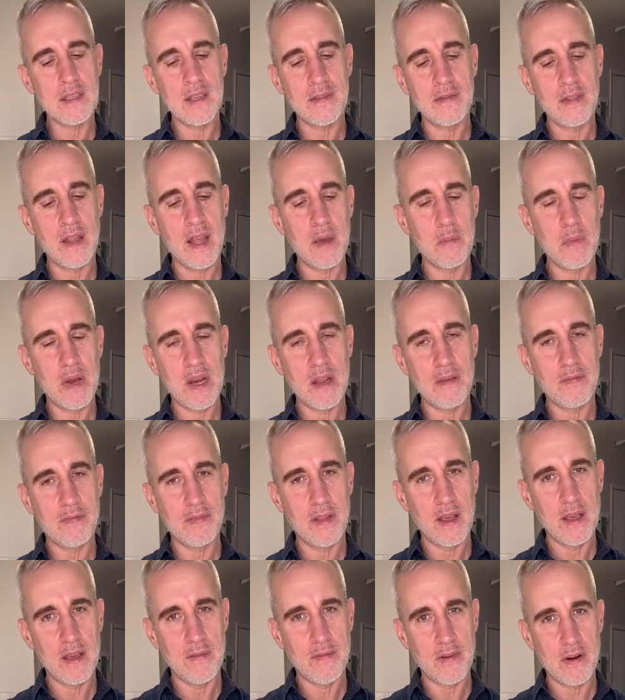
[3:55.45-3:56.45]
of lemony
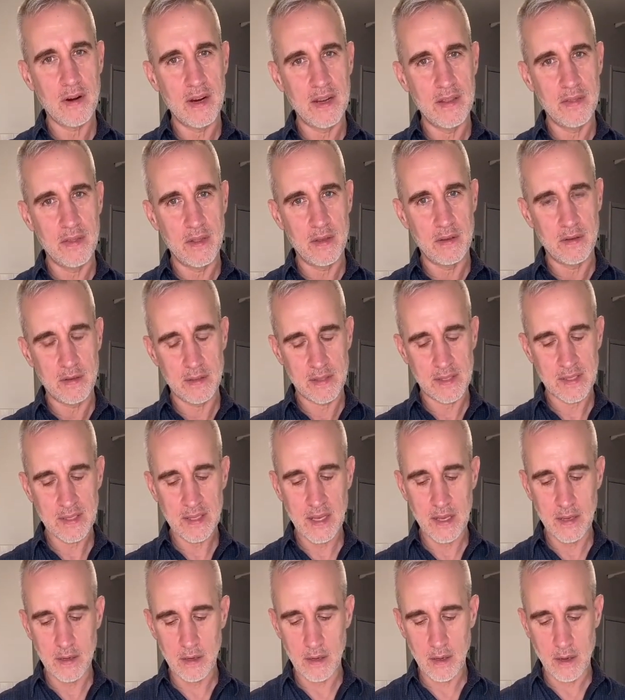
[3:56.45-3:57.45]
flavor in the
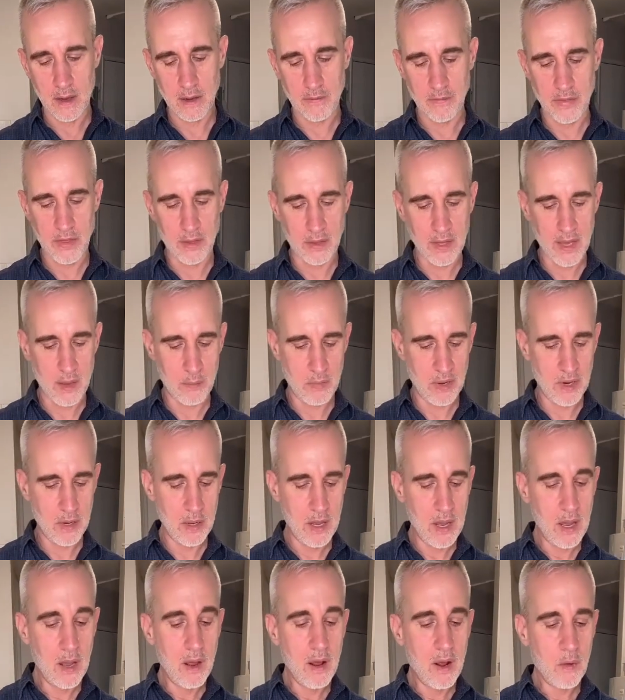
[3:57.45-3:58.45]
skin of the lemon
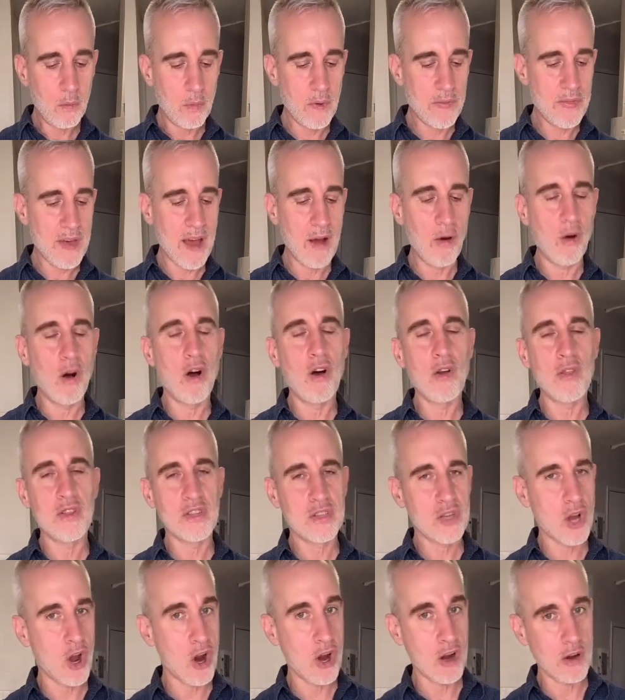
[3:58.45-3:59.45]
without all the
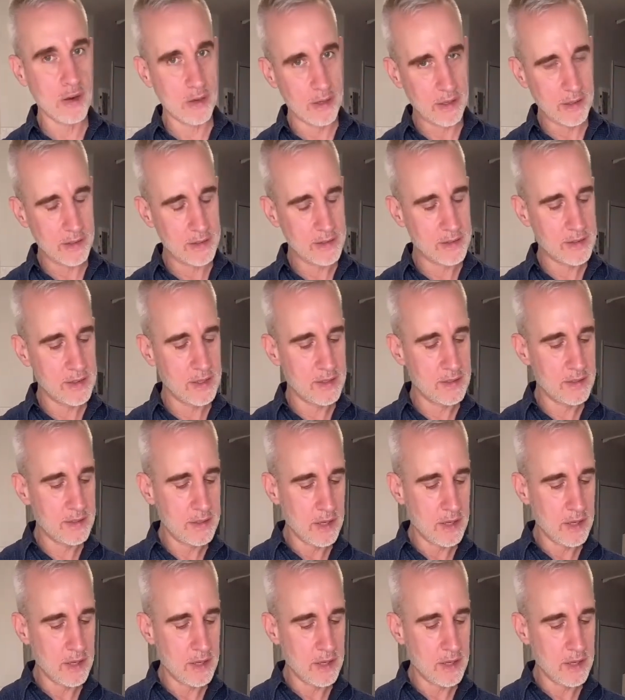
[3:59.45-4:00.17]
tartness,